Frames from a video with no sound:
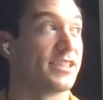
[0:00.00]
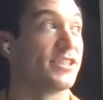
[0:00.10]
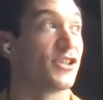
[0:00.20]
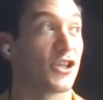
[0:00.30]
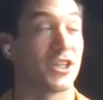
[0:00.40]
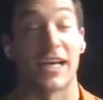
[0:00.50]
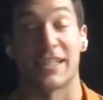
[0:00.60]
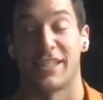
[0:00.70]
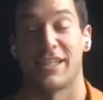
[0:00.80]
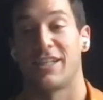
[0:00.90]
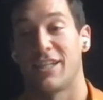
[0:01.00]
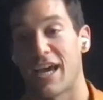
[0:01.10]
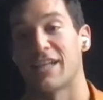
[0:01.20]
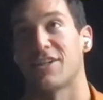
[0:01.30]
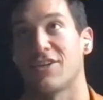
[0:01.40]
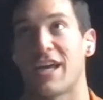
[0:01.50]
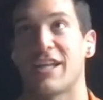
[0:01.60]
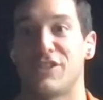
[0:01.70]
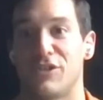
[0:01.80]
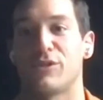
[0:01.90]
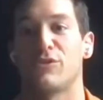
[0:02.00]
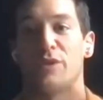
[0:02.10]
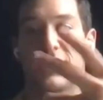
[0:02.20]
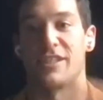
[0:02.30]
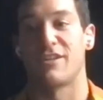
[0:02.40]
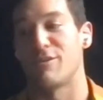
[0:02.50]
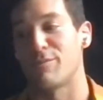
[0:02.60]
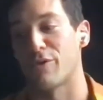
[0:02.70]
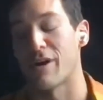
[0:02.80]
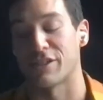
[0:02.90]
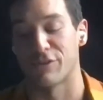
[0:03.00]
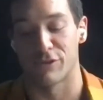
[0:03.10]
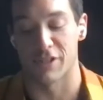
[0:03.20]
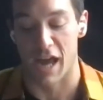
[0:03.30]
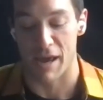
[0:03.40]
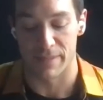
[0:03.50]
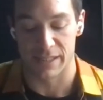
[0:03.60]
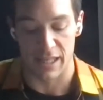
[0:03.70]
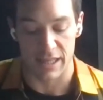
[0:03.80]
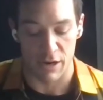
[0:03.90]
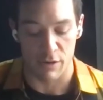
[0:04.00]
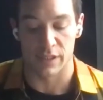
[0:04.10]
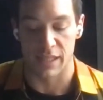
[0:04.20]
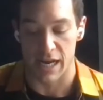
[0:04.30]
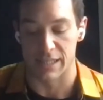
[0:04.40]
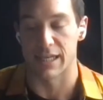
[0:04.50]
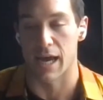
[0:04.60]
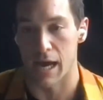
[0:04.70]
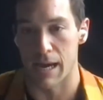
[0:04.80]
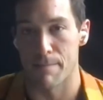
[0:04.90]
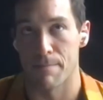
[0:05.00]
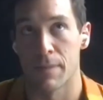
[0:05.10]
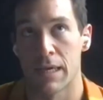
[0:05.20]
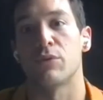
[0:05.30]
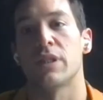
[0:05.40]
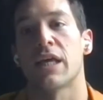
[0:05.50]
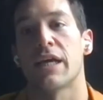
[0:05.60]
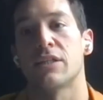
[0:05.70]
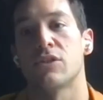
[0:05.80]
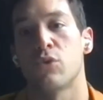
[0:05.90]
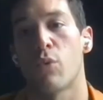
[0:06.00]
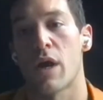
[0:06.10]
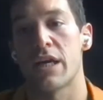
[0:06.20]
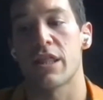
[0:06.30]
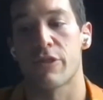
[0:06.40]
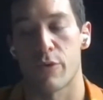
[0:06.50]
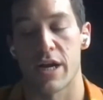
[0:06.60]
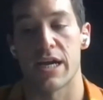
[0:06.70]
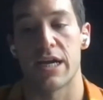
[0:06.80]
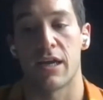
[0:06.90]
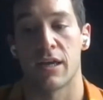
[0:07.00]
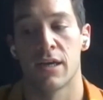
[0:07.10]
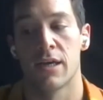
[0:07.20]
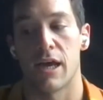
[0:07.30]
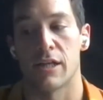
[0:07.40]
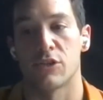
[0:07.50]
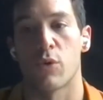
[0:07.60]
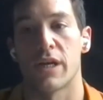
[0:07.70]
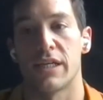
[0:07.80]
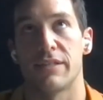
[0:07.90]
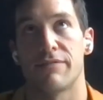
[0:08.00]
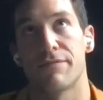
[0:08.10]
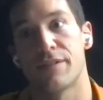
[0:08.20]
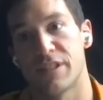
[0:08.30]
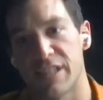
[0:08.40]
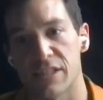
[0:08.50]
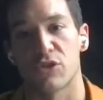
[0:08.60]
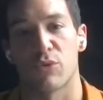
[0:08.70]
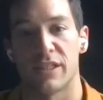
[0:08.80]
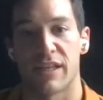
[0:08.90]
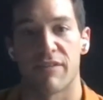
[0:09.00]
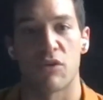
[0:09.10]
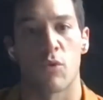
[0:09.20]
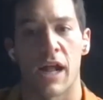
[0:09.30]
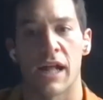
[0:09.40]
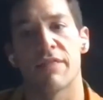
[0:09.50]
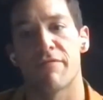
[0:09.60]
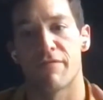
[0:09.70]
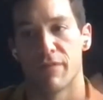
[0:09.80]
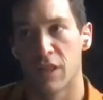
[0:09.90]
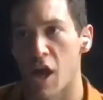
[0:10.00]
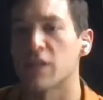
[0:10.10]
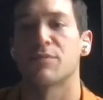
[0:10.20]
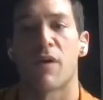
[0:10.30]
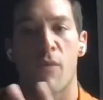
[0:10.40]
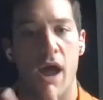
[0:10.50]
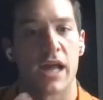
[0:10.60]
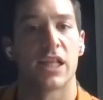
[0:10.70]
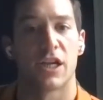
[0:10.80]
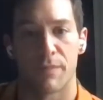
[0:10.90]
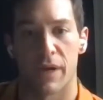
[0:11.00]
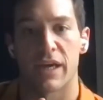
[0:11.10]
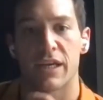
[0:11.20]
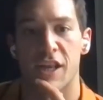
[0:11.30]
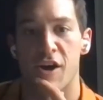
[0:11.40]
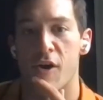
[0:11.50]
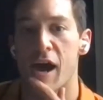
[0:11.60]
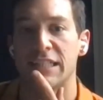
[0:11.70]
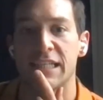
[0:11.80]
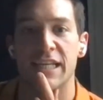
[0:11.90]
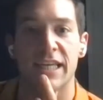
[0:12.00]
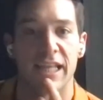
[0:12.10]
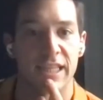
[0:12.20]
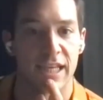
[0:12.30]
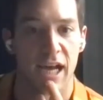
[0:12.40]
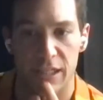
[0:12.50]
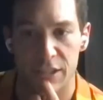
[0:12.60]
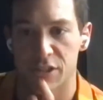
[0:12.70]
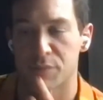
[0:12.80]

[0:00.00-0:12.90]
this is a good lesson, as I'll get into as we continue to progress through time, is that there was then a time between like 23 and 26, 27, where I lost my way a little bit. I didn't get the college